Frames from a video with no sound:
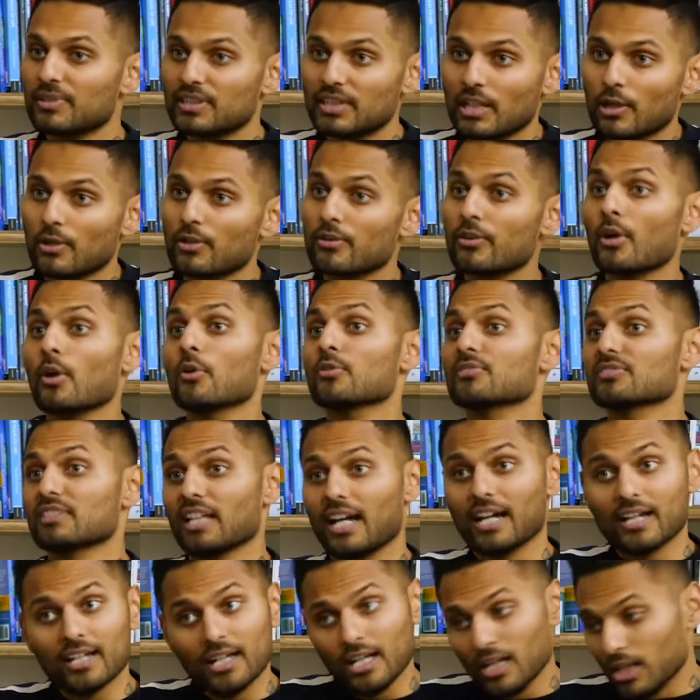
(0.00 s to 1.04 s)
And there are those
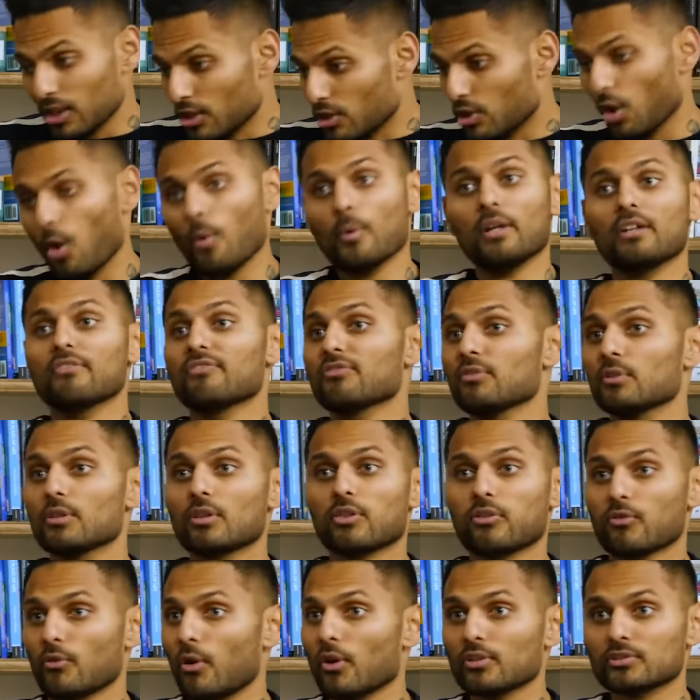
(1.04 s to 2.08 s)
that go in full
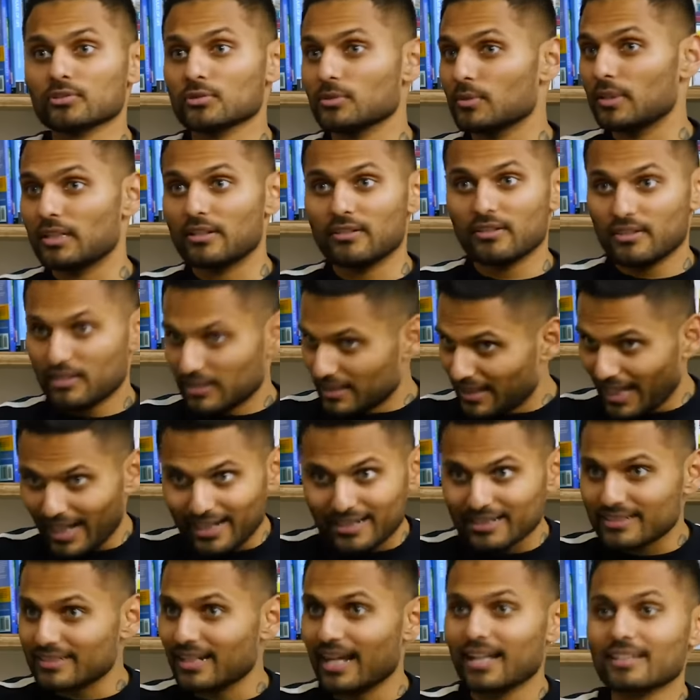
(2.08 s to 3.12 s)
throttle and
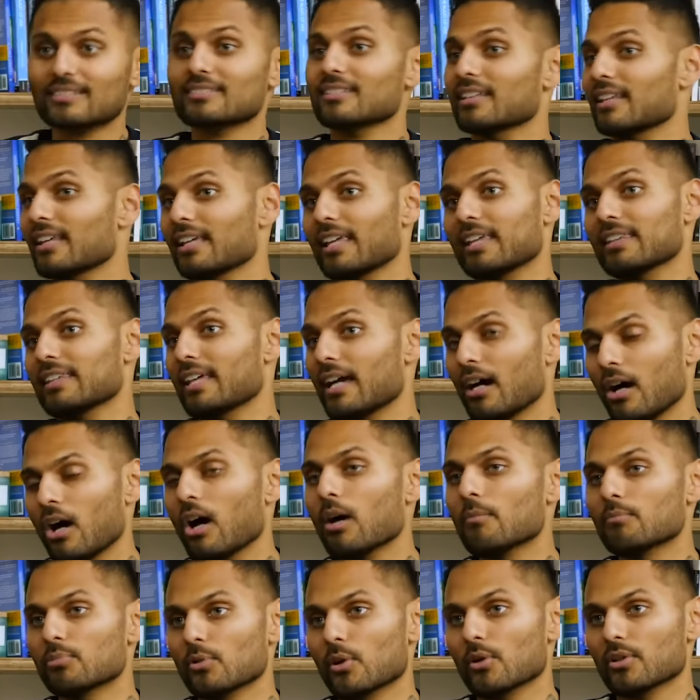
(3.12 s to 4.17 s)
get attached and then get their
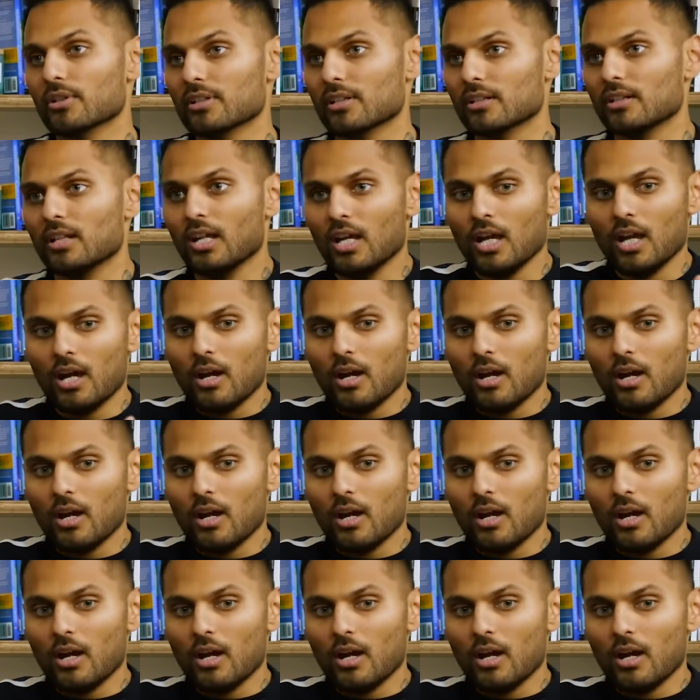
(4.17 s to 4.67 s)
heart broken.